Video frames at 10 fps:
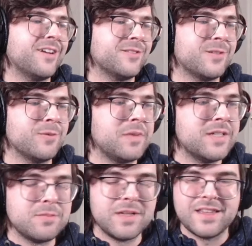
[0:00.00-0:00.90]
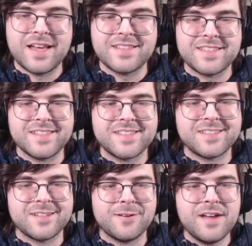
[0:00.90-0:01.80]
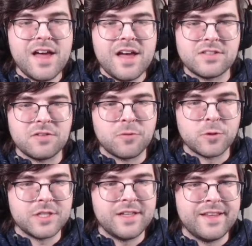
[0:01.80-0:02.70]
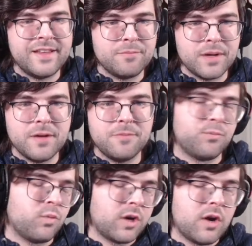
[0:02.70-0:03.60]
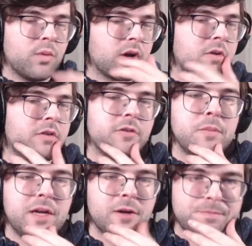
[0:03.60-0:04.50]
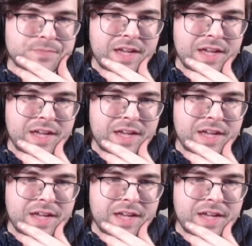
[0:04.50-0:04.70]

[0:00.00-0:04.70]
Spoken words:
know, to appease me in that sense. So it's unfortunate, but we're going over him here.